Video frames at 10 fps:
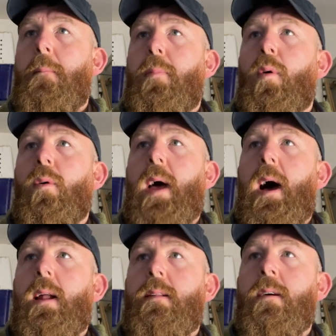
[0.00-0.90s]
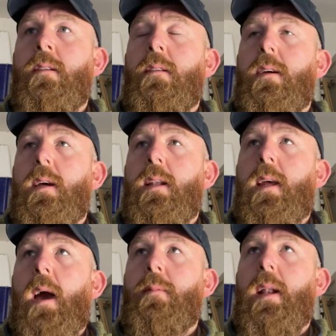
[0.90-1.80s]
Port Arlington in
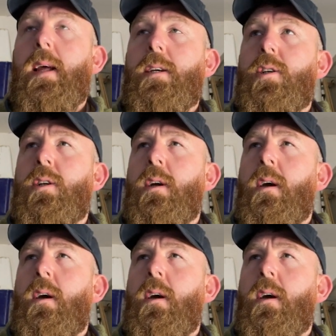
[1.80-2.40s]
County Leish.